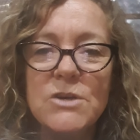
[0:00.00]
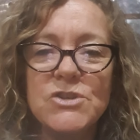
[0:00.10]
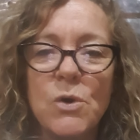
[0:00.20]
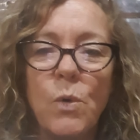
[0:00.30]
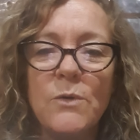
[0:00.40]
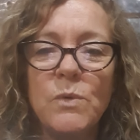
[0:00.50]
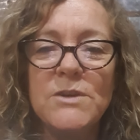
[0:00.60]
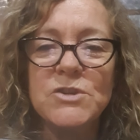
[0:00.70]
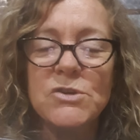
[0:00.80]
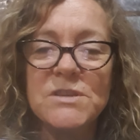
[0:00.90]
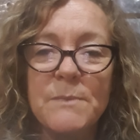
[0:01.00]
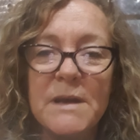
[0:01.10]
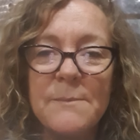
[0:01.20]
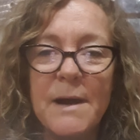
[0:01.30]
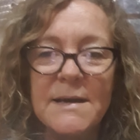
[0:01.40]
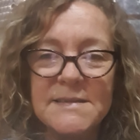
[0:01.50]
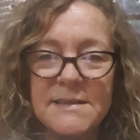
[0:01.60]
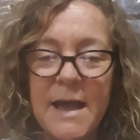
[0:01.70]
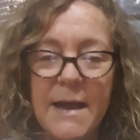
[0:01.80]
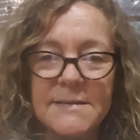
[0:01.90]
So what we do to minimize
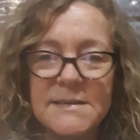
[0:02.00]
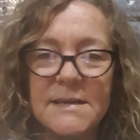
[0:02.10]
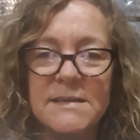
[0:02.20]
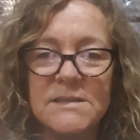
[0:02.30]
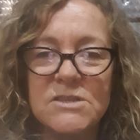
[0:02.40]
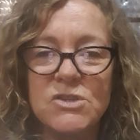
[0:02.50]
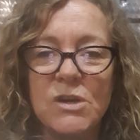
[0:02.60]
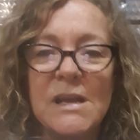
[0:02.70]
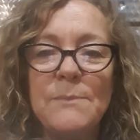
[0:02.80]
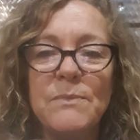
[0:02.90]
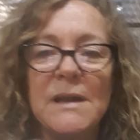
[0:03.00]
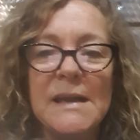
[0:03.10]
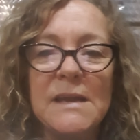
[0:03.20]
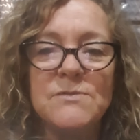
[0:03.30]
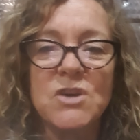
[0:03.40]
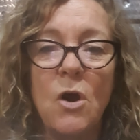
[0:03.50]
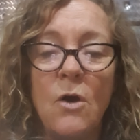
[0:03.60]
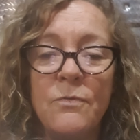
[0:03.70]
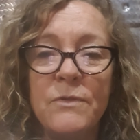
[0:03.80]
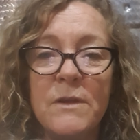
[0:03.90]
that is to keep the leaves
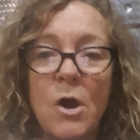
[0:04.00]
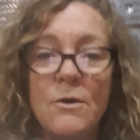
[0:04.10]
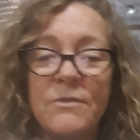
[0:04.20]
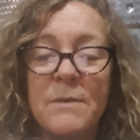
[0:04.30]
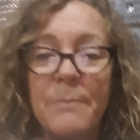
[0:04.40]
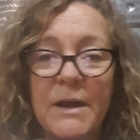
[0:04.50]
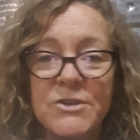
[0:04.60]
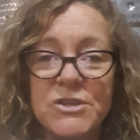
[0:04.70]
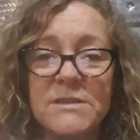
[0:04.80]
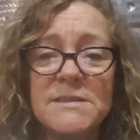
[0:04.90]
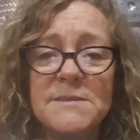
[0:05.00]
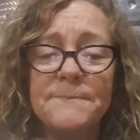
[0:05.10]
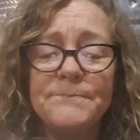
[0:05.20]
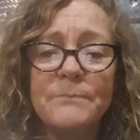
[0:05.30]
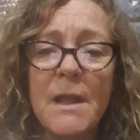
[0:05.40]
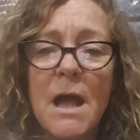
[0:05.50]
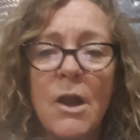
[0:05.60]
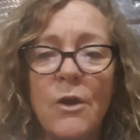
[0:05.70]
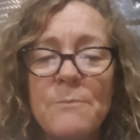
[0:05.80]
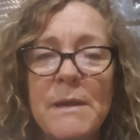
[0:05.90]
on over the bunches. A
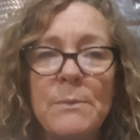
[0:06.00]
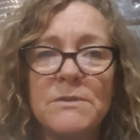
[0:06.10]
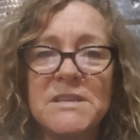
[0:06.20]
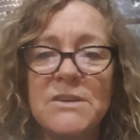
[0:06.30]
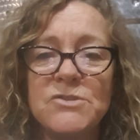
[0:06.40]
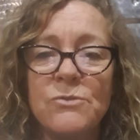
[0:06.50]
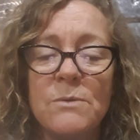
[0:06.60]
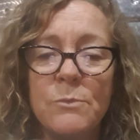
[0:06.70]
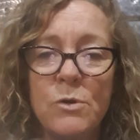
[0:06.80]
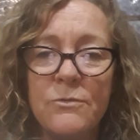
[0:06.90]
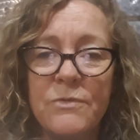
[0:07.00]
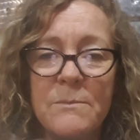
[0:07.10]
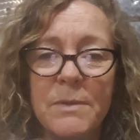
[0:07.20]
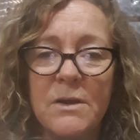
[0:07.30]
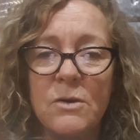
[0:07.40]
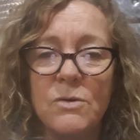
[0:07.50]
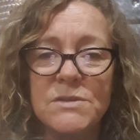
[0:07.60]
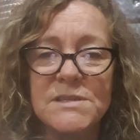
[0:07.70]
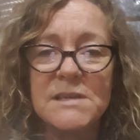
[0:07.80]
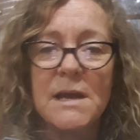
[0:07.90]
lot of people tend to remove them
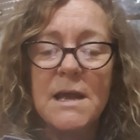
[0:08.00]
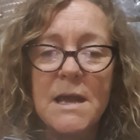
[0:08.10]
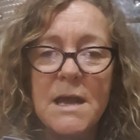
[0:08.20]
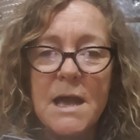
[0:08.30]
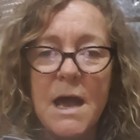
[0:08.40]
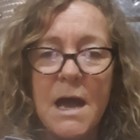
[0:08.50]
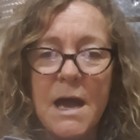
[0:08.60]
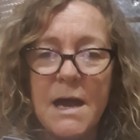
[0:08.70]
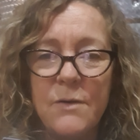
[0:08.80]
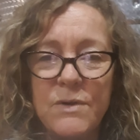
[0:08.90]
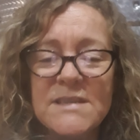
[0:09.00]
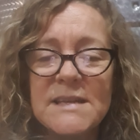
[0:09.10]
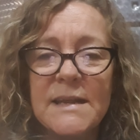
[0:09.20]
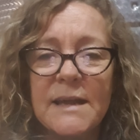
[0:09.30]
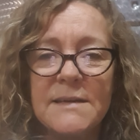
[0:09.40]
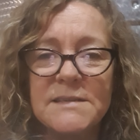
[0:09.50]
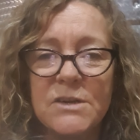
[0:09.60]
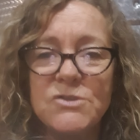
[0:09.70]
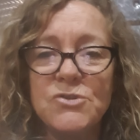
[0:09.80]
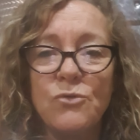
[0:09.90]
because Riesling can
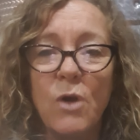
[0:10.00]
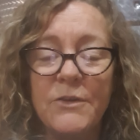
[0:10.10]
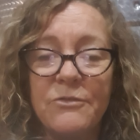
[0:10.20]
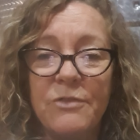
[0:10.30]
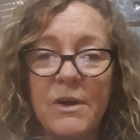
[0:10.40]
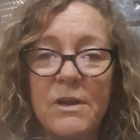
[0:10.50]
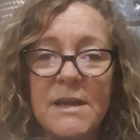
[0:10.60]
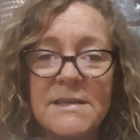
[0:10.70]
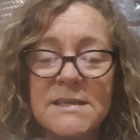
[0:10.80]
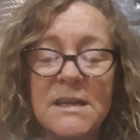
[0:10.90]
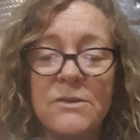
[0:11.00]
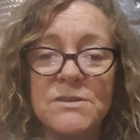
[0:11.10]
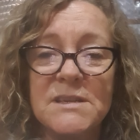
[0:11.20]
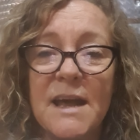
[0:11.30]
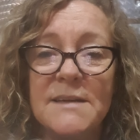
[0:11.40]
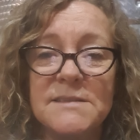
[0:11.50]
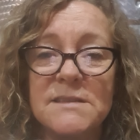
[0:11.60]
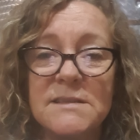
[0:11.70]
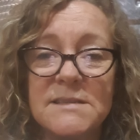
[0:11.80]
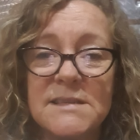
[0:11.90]
tend to rot very easily because it has
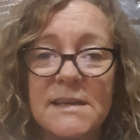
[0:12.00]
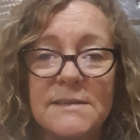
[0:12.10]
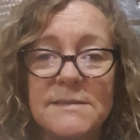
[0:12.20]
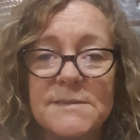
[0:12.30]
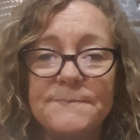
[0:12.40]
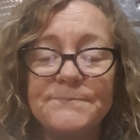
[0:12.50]
thin skins.